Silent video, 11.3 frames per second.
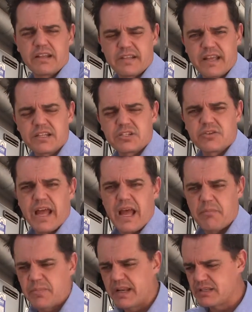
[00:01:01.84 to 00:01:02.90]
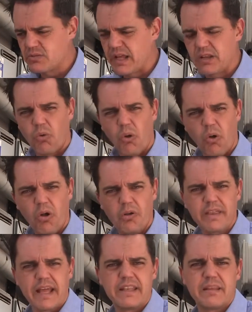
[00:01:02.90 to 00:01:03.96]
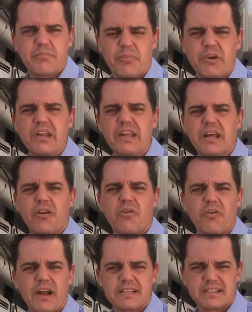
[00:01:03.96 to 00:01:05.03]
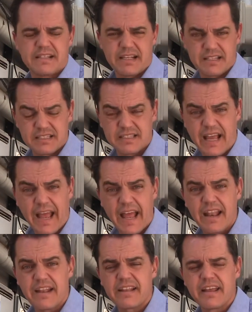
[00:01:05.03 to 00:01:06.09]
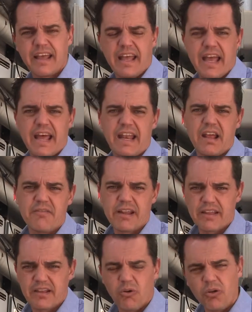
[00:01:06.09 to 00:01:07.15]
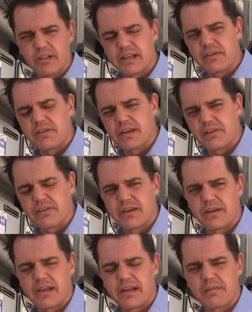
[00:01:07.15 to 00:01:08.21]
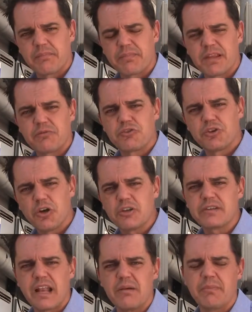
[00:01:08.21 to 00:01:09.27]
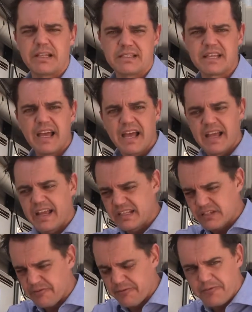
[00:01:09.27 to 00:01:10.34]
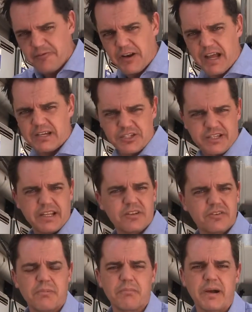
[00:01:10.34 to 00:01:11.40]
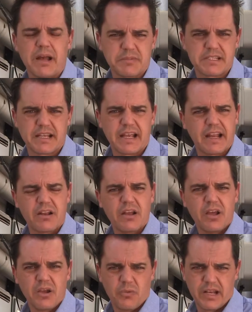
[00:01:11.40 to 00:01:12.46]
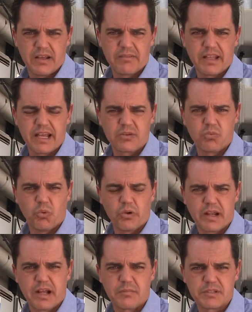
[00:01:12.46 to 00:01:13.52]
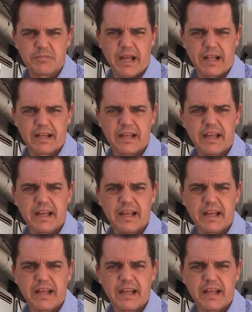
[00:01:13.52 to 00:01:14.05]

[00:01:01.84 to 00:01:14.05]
tends to happen is that all that debris and rust and sand and all the dirt elements gets flushed into the pipes again whenever that water comes back.